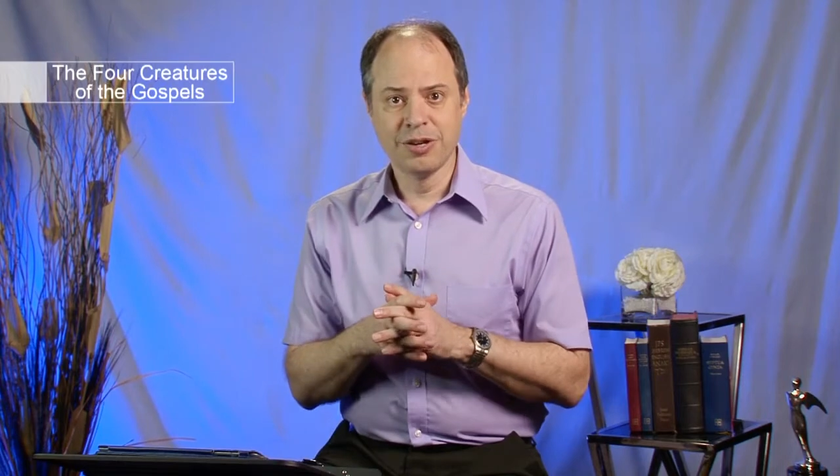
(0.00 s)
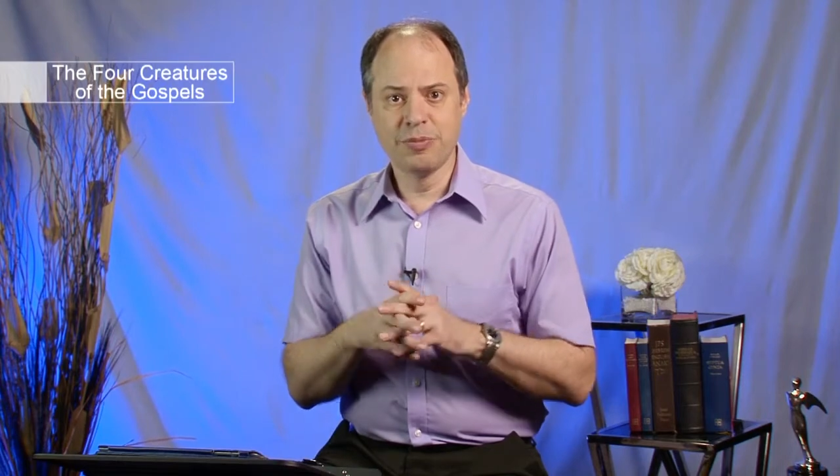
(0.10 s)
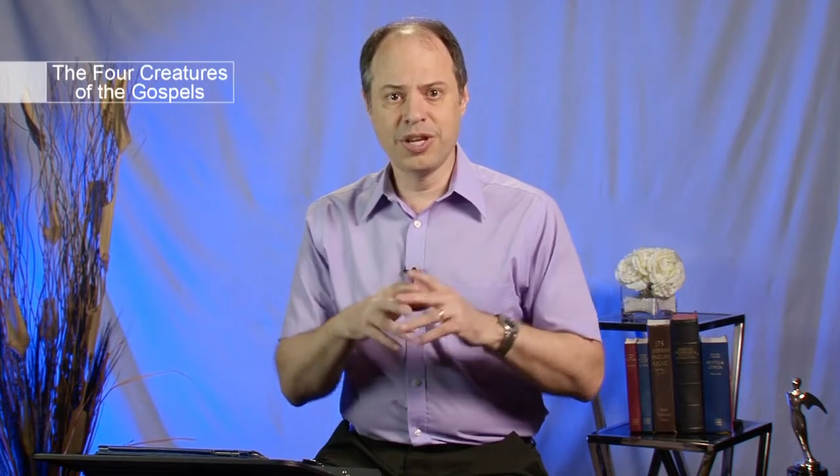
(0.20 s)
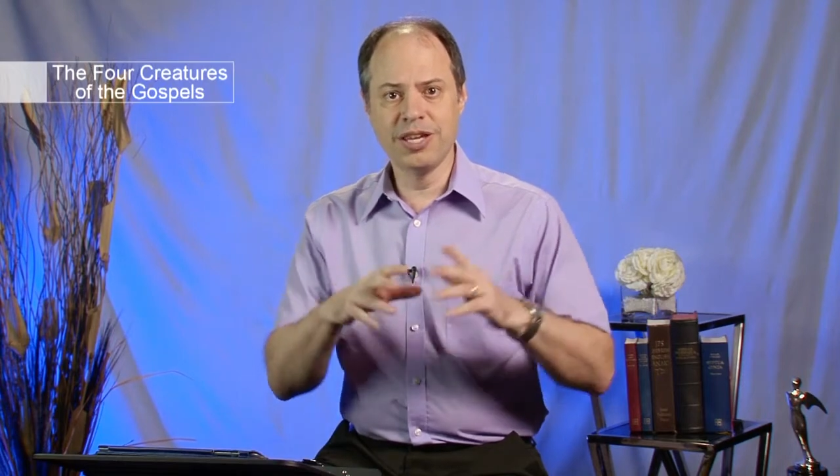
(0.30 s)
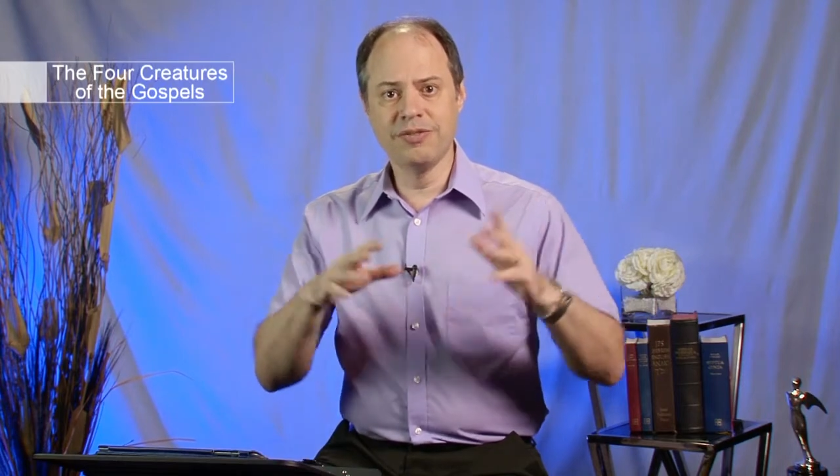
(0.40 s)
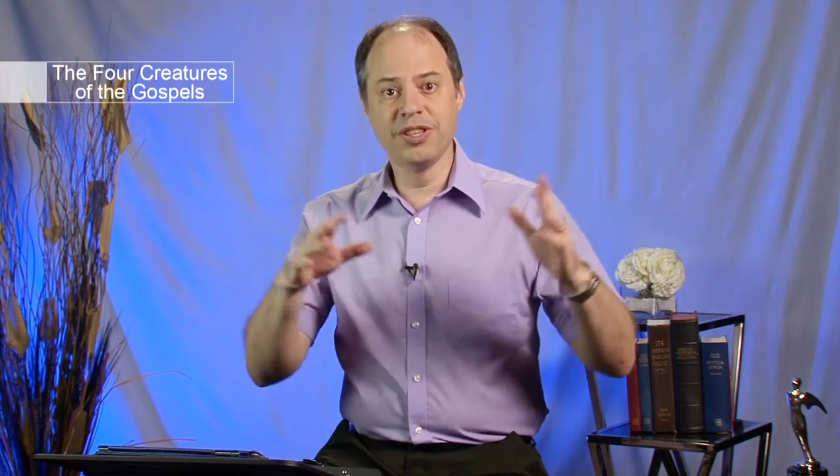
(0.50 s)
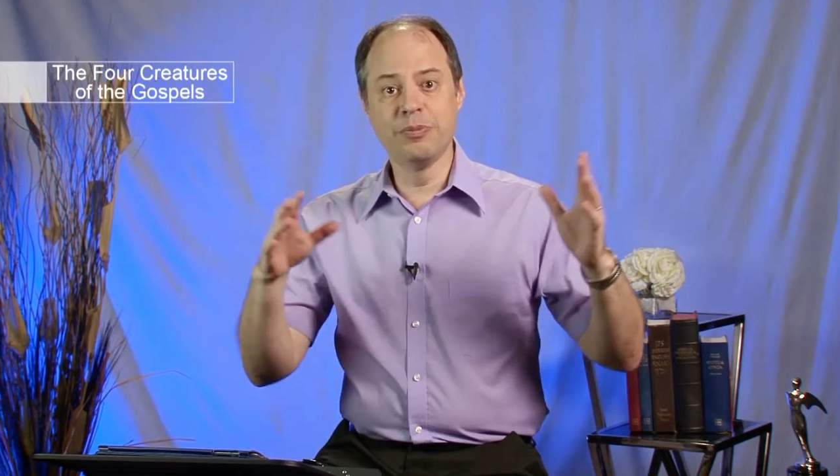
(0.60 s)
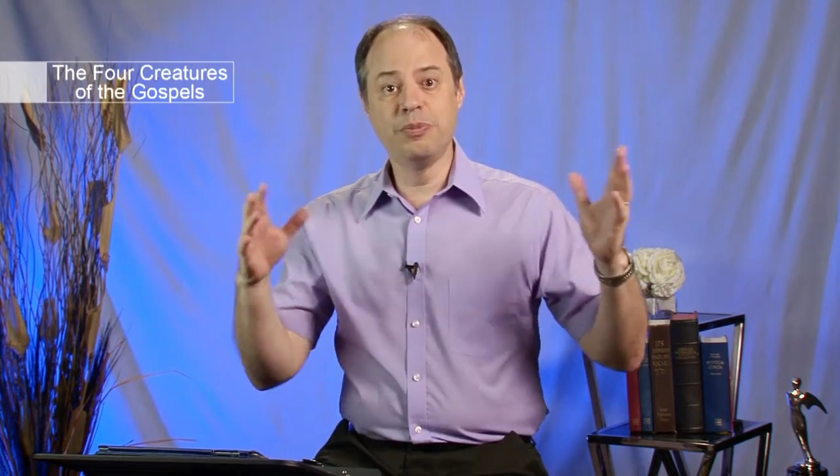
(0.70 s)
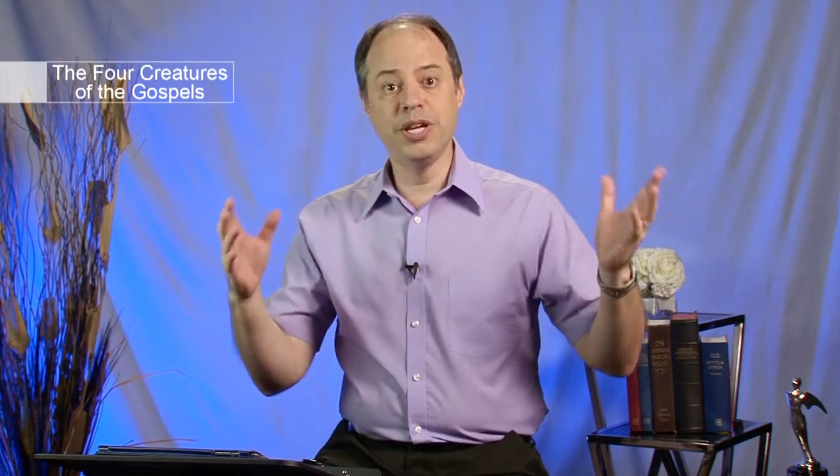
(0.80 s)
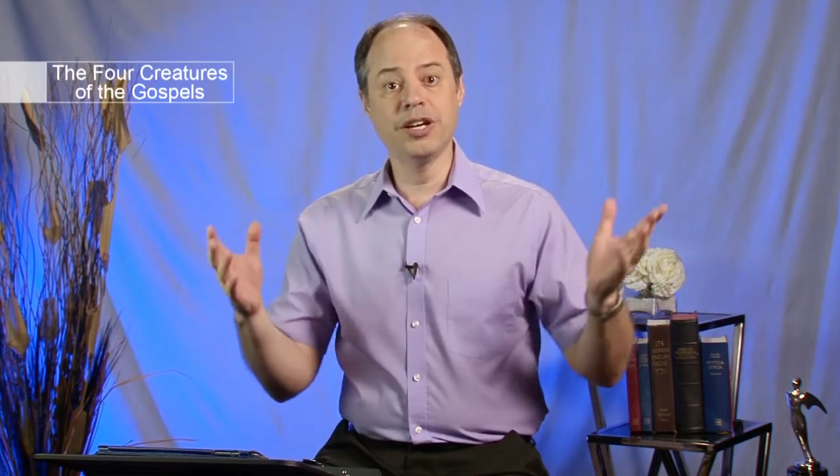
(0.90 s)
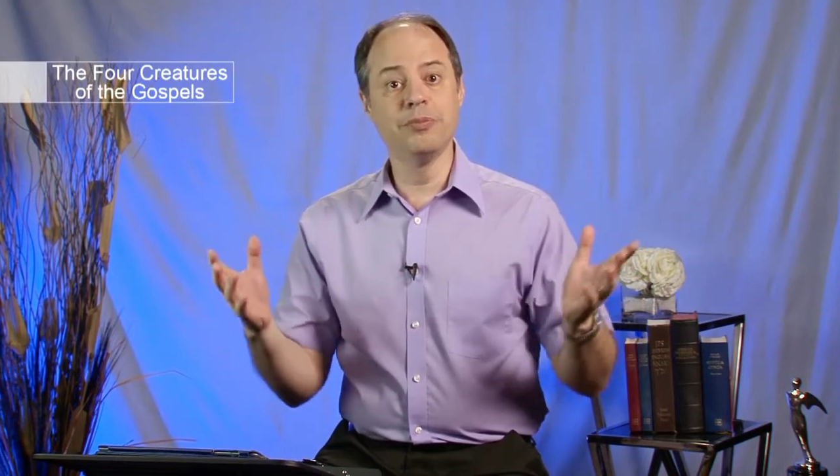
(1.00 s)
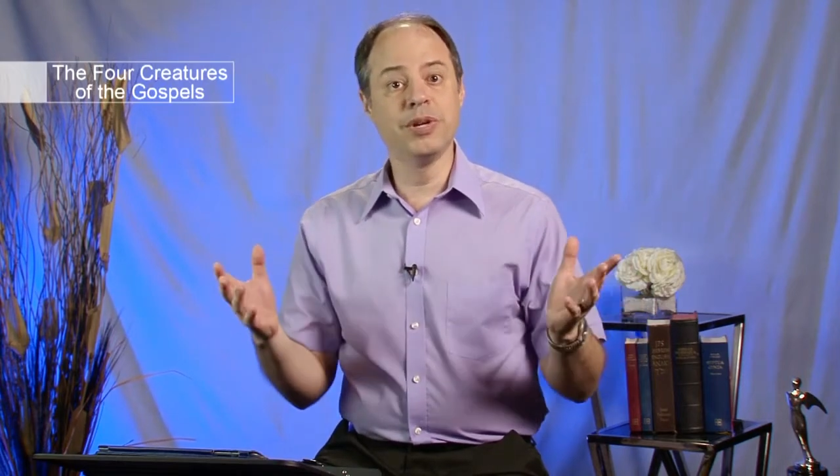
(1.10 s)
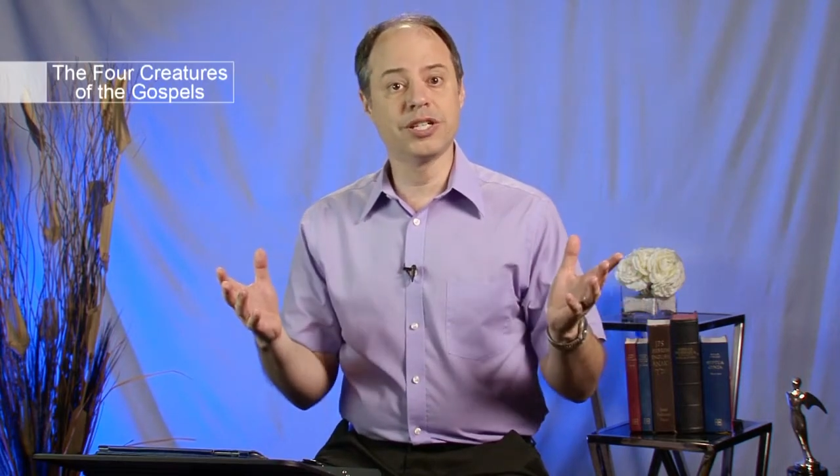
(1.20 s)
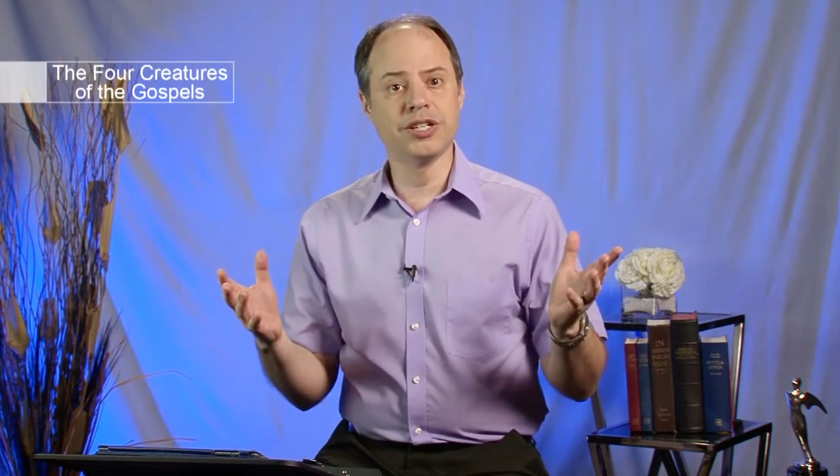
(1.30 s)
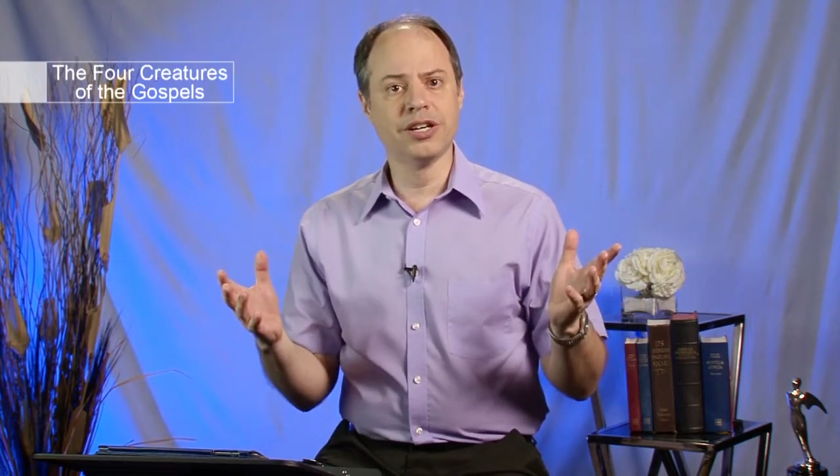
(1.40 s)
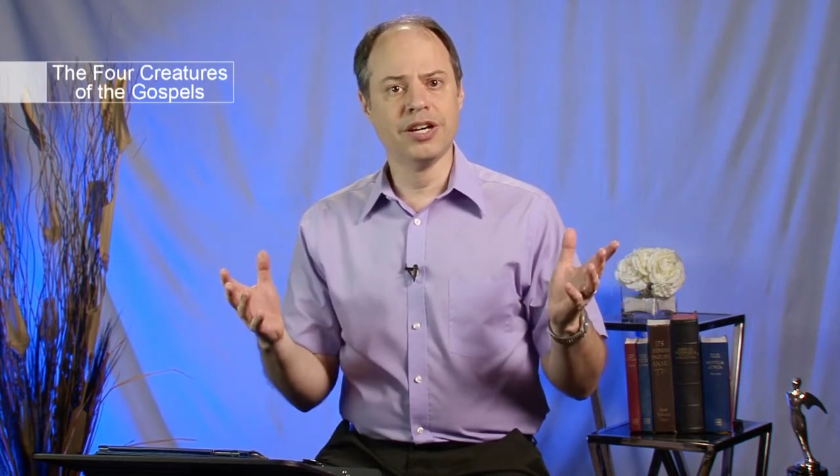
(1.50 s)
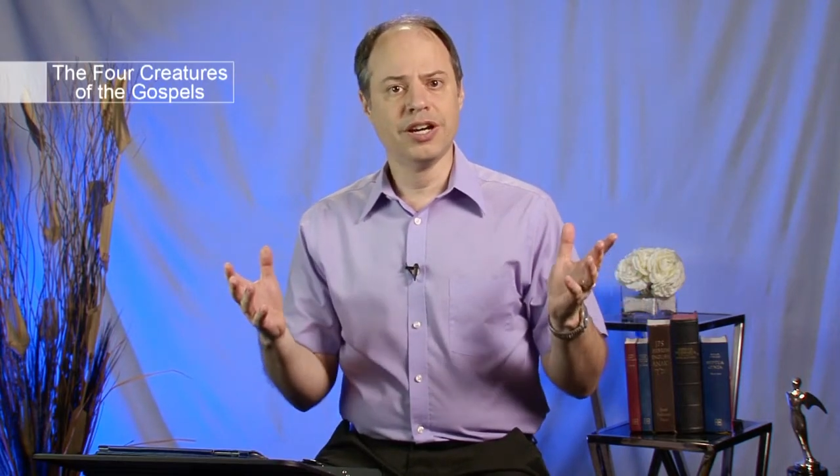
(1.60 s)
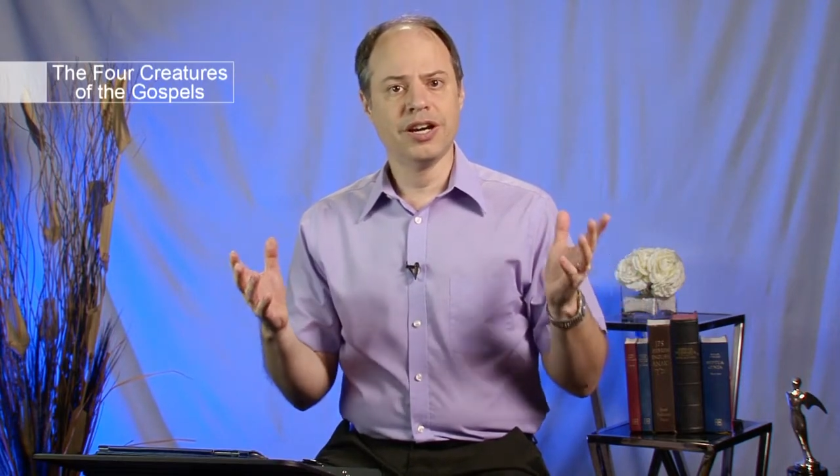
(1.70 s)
but even the bigger picture